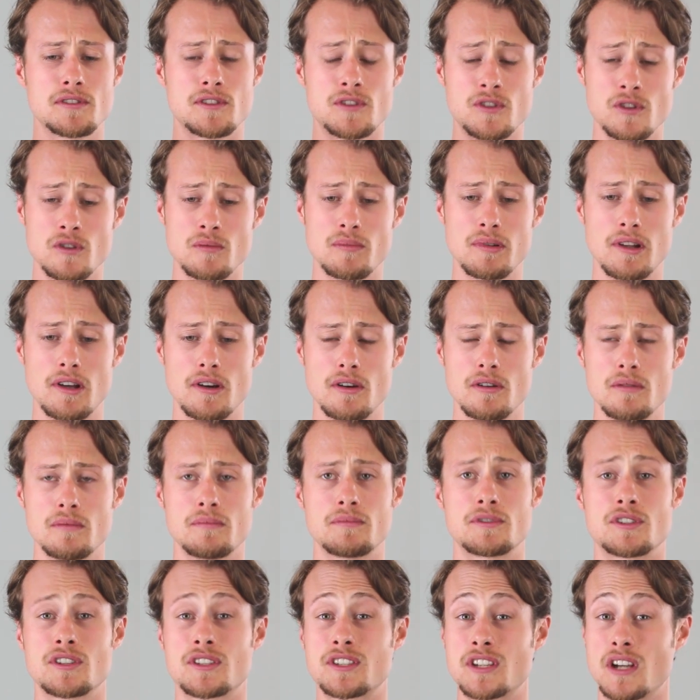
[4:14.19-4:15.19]
two blow,
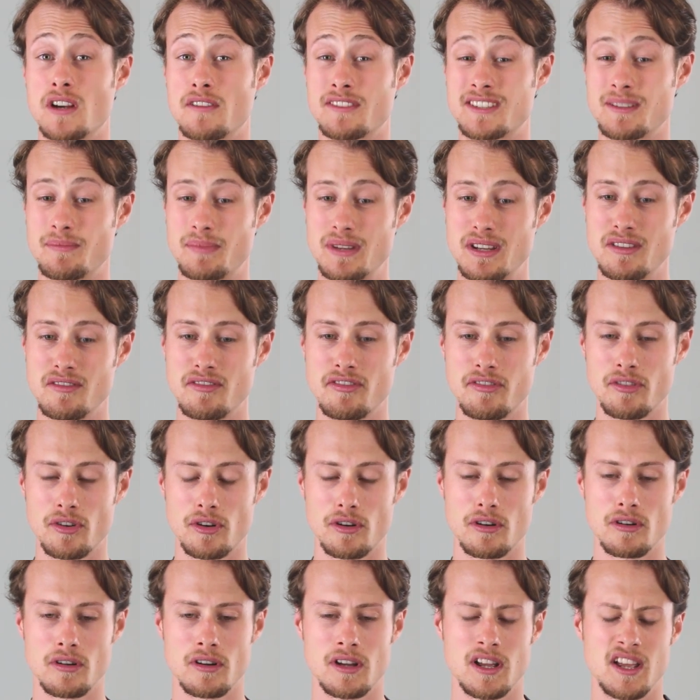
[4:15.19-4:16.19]
just after beat
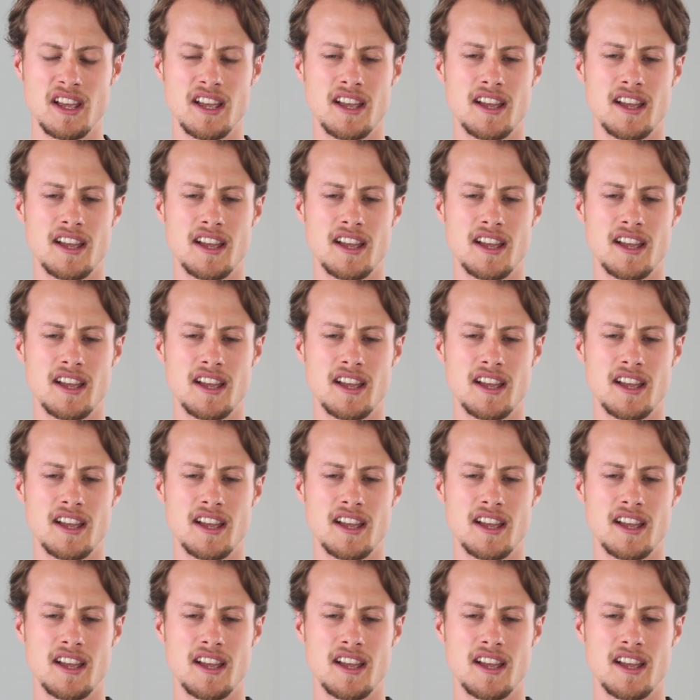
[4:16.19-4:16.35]
four.